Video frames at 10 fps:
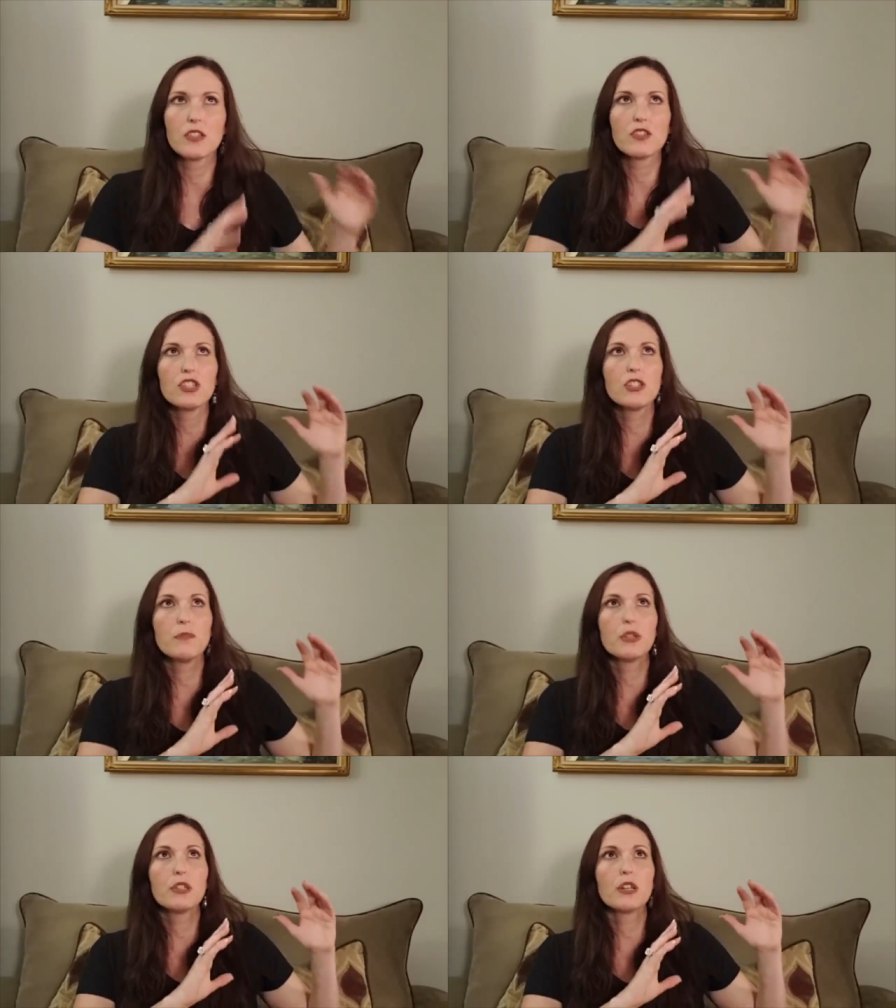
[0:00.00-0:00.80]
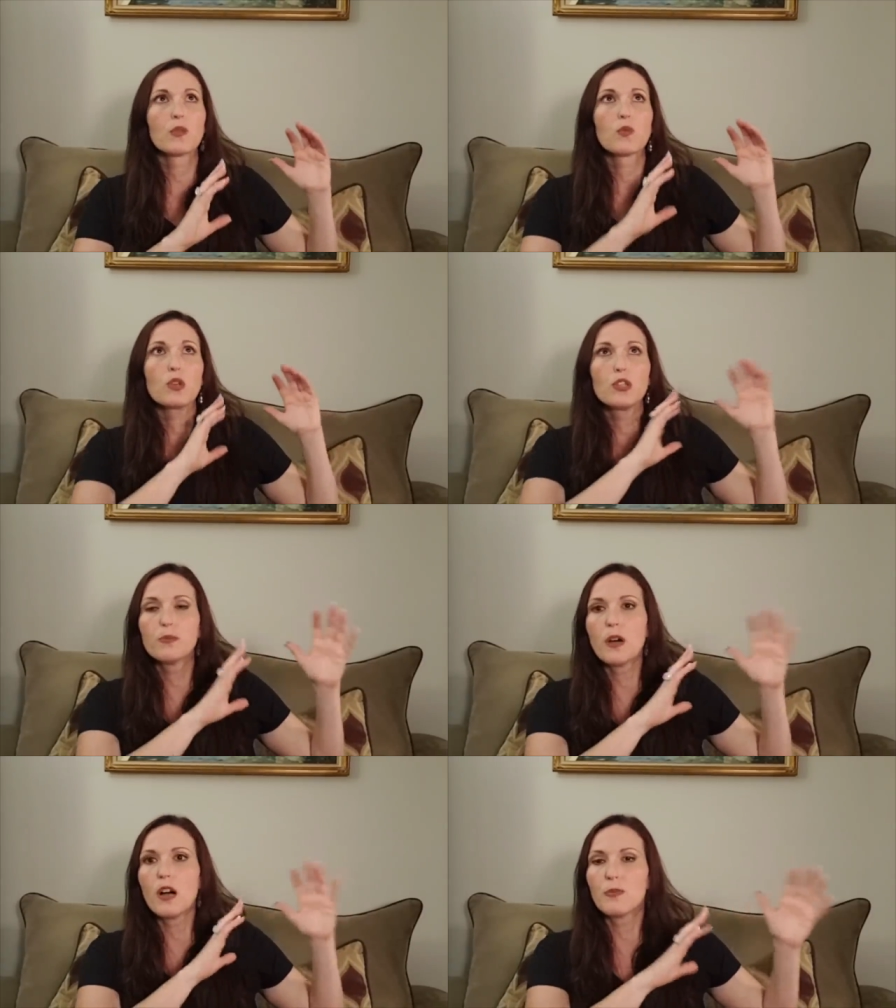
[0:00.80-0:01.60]
So she put a
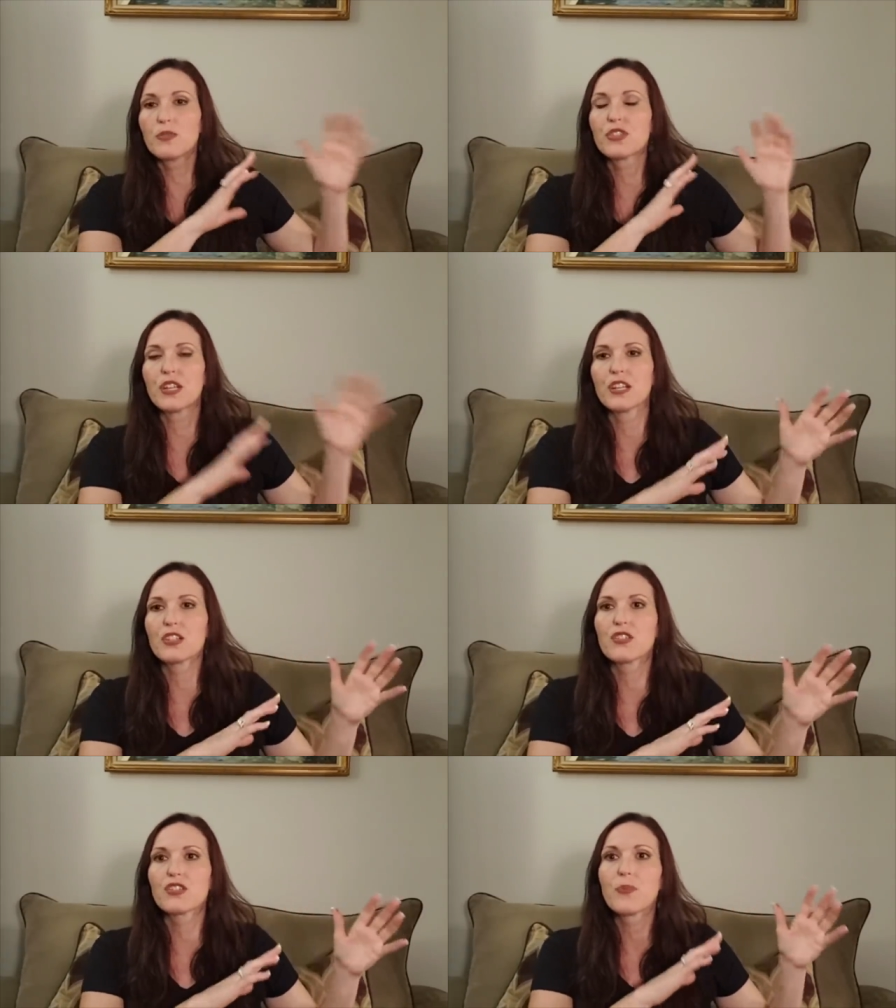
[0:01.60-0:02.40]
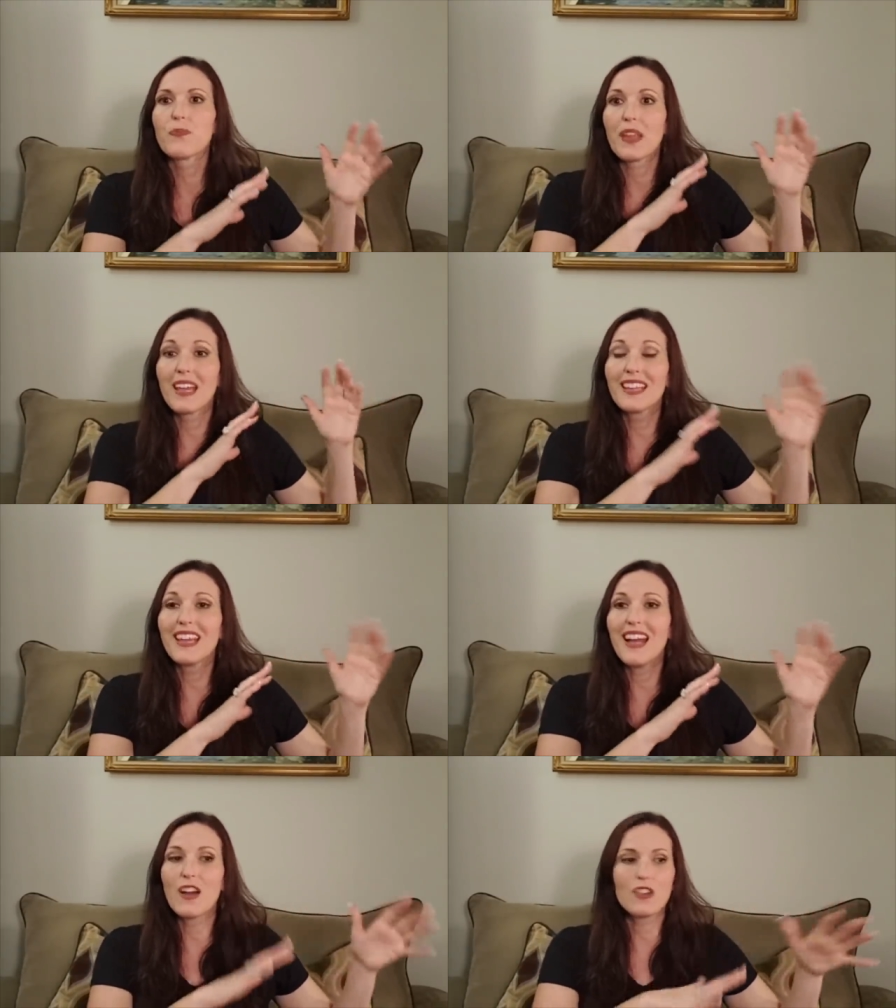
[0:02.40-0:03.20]
room upstairs in the
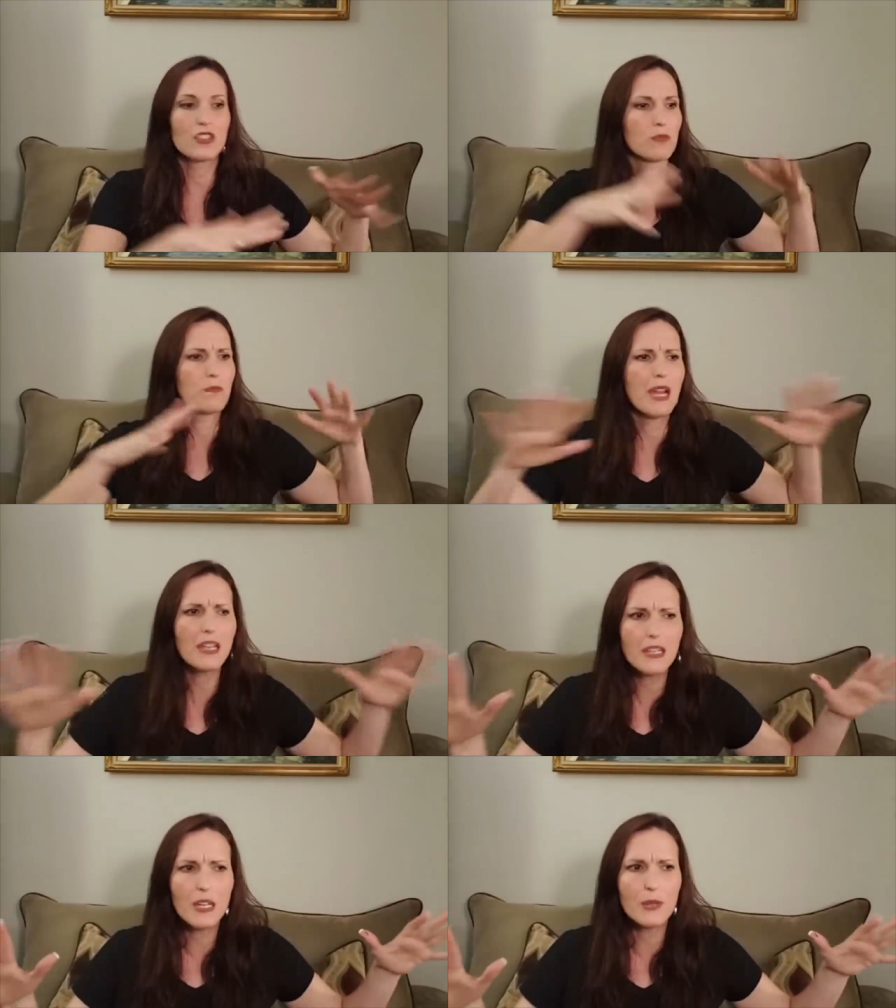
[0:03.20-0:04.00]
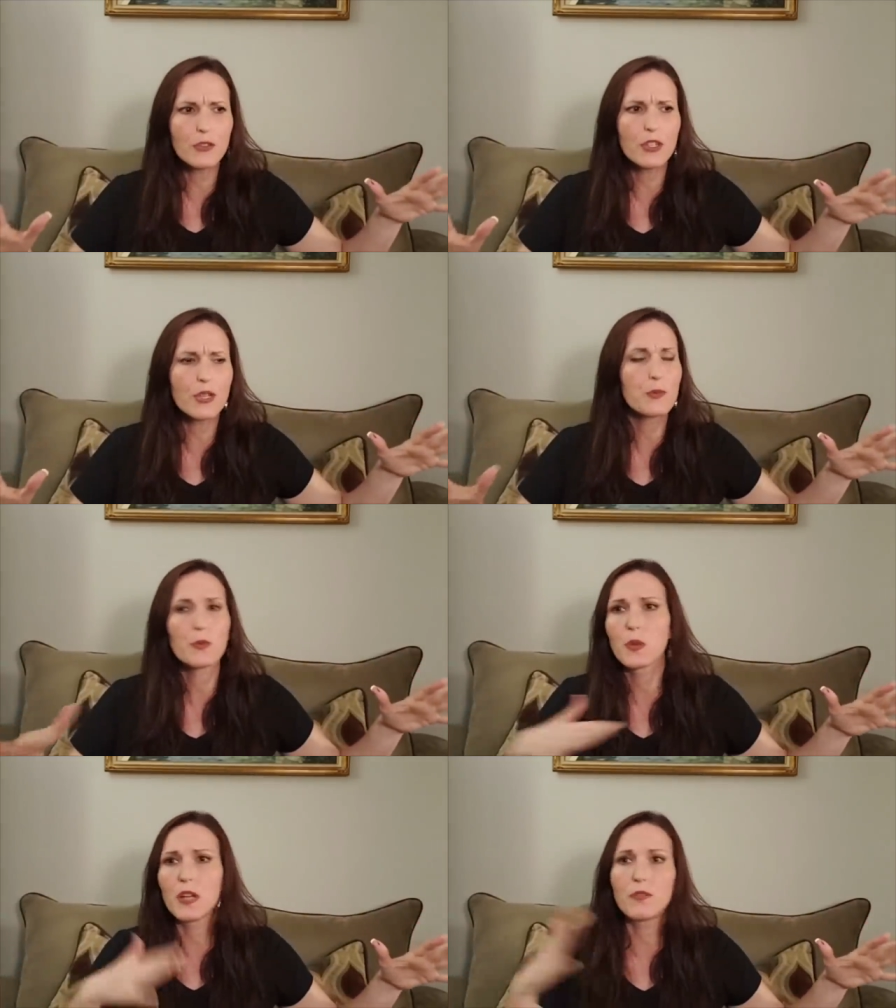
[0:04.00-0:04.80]
house, made it up for him
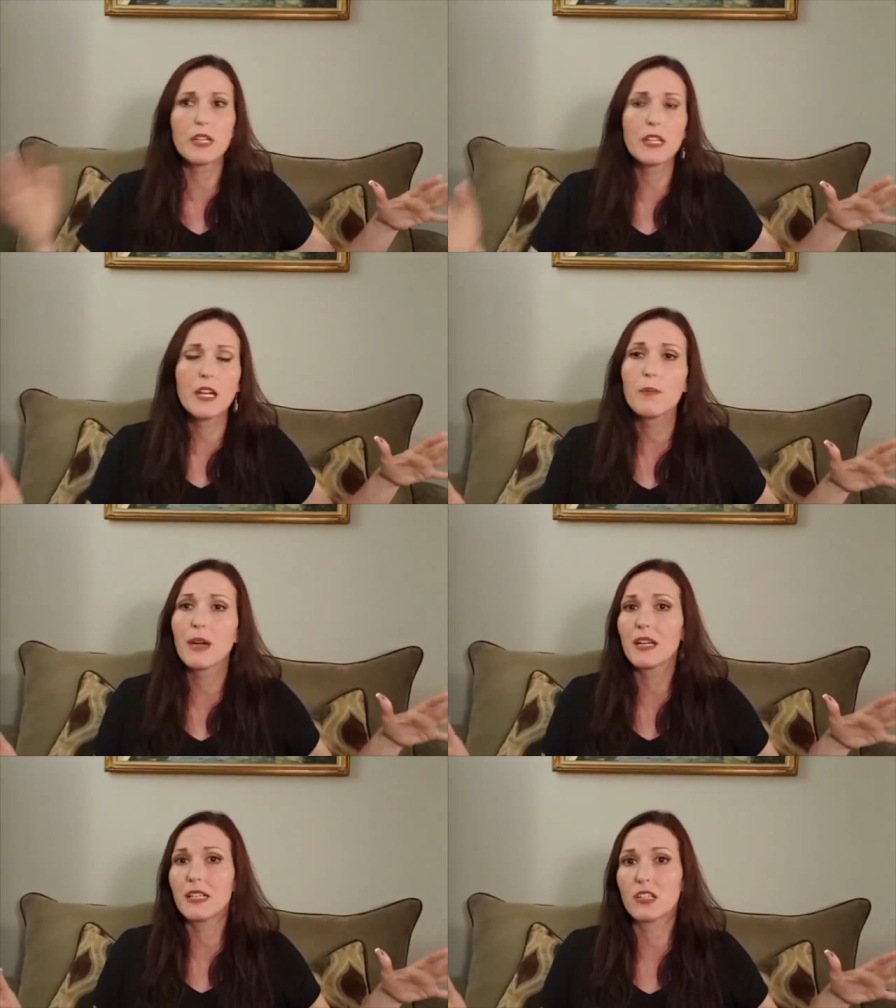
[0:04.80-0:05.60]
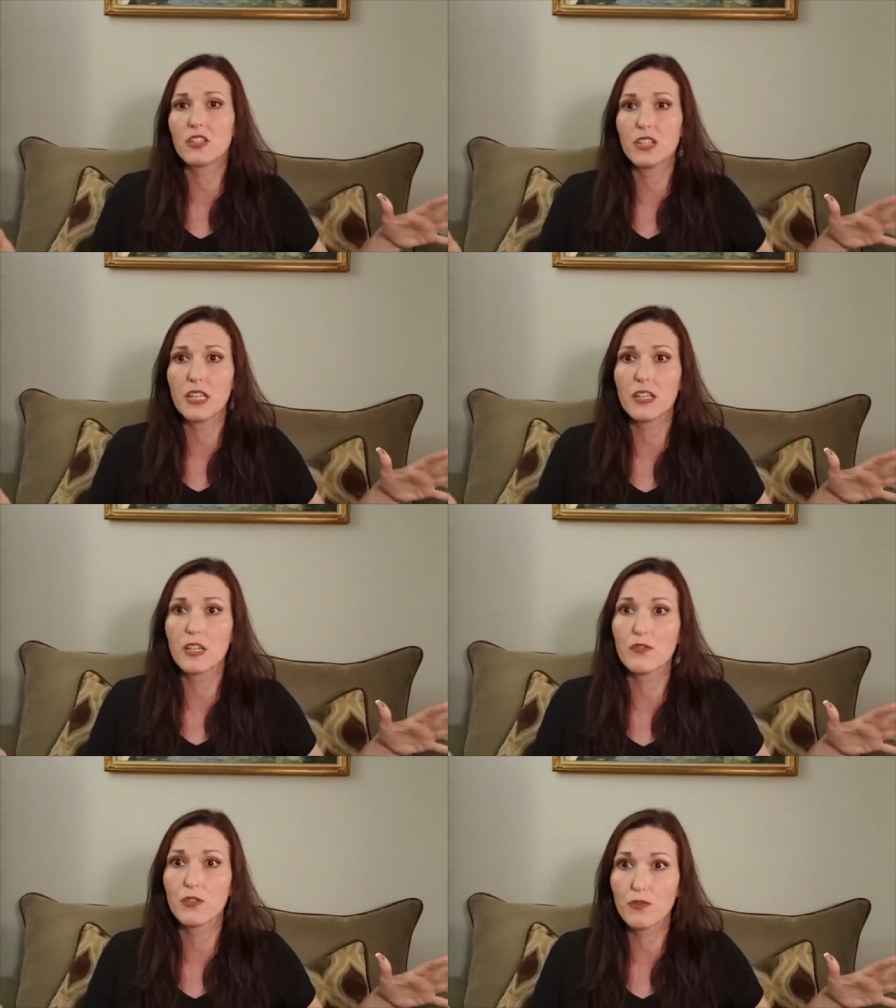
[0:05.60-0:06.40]
so whenever he come by, he could stay
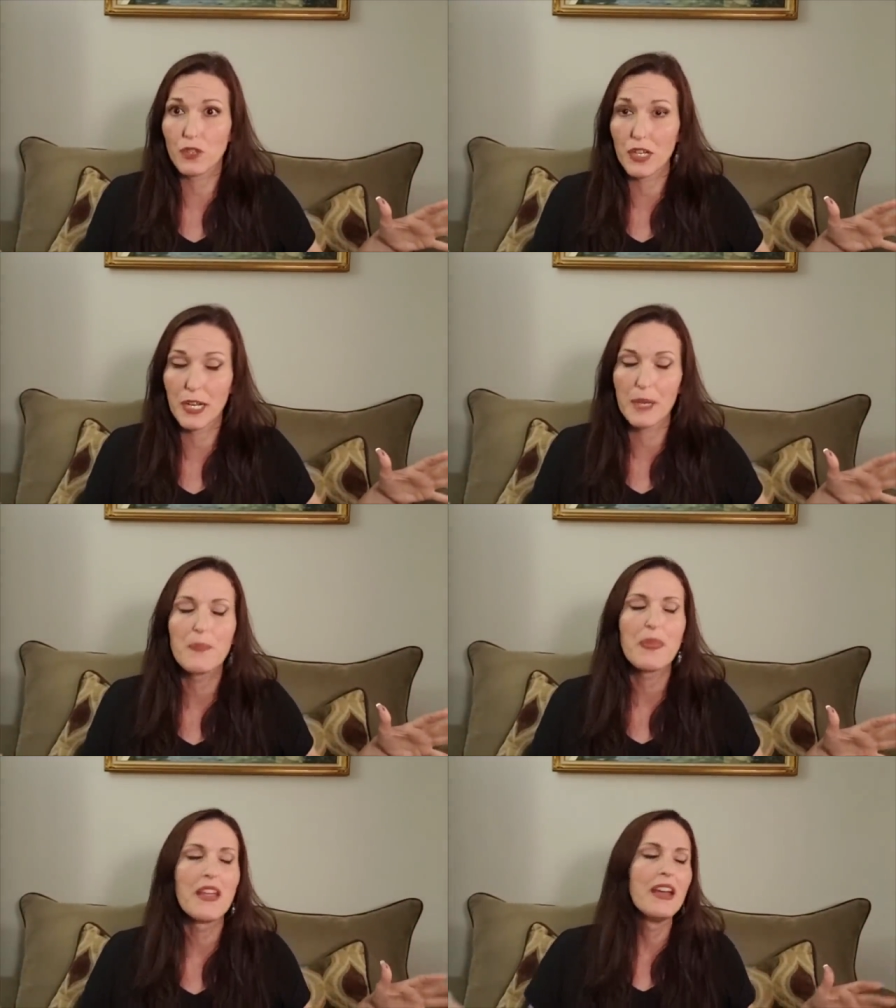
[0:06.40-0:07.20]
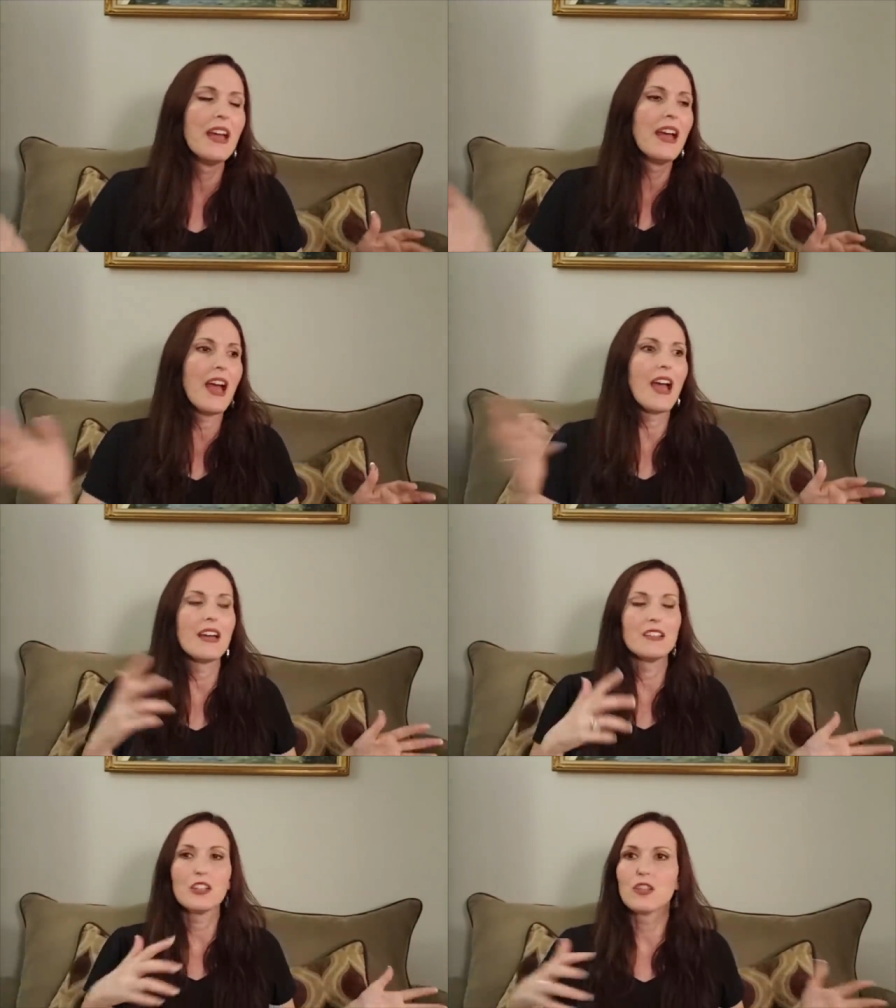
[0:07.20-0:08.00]
there for free.
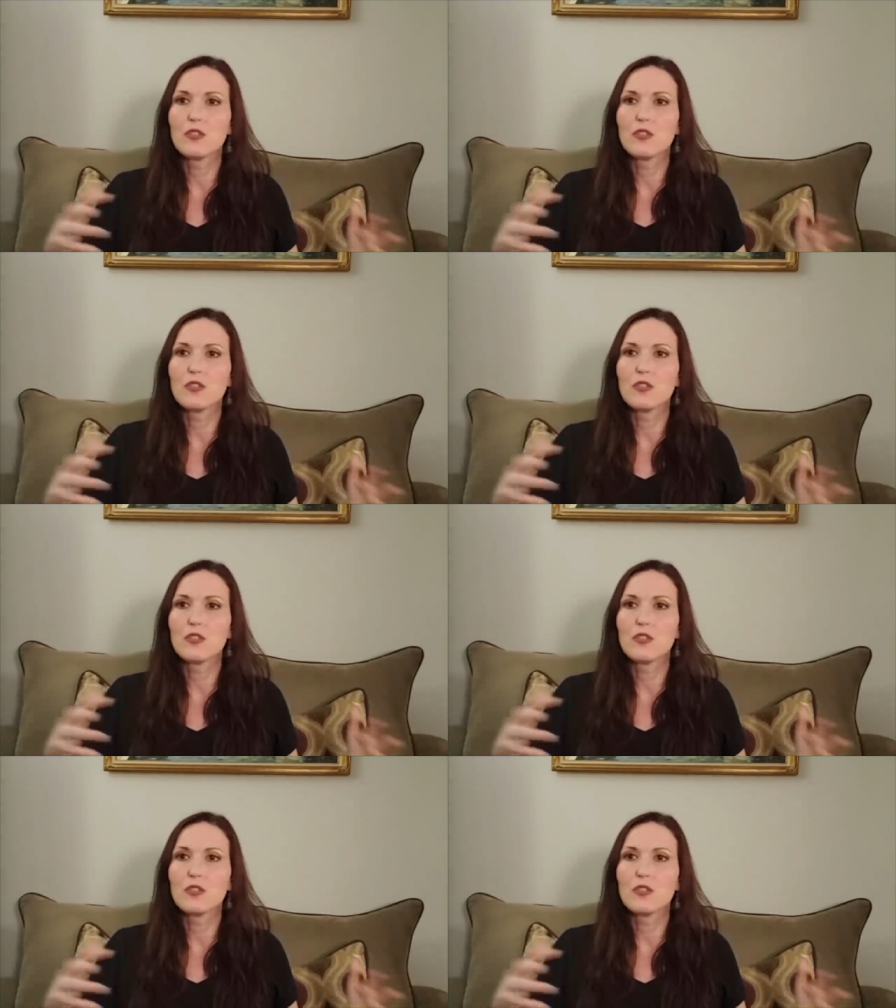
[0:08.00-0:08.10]
And, you know,